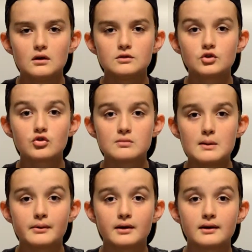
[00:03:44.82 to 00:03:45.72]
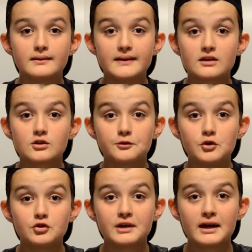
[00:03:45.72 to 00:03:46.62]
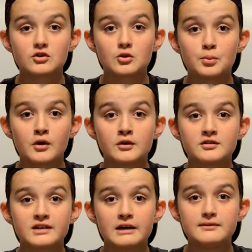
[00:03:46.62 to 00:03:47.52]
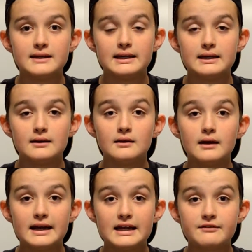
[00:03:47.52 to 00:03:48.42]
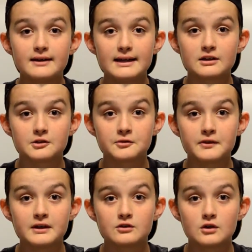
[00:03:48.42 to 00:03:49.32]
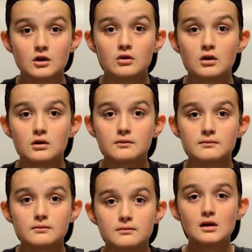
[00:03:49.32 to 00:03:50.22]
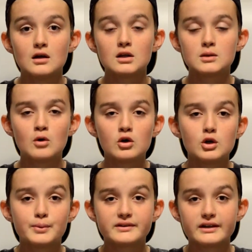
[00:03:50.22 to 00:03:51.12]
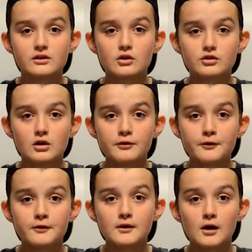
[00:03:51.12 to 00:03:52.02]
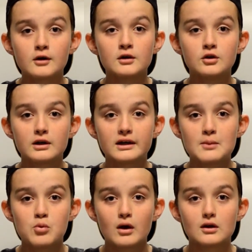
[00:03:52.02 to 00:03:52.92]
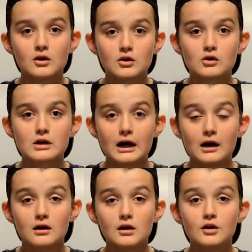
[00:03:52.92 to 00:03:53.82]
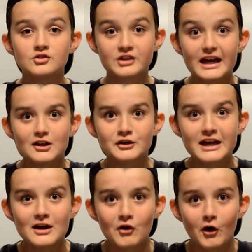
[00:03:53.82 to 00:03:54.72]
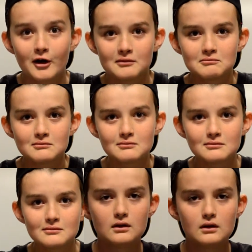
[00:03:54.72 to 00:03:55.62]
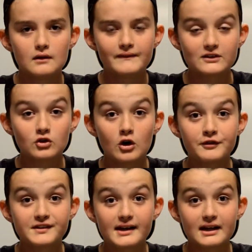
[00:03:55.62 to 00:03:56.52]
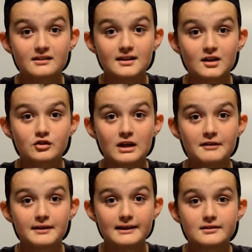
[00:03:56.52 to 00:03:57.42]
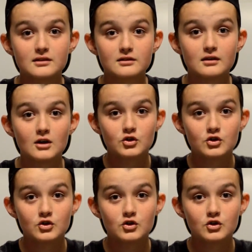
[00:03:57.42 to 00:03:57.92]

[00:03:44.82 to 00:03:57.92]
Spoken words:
Just remember, it takes a few seconds to put on your safety gear, and even less for things to go wrong. The more you protect yourself, the longer you can keep working on your car. So get your gear on! That's all for today's Leo's Life Lessons.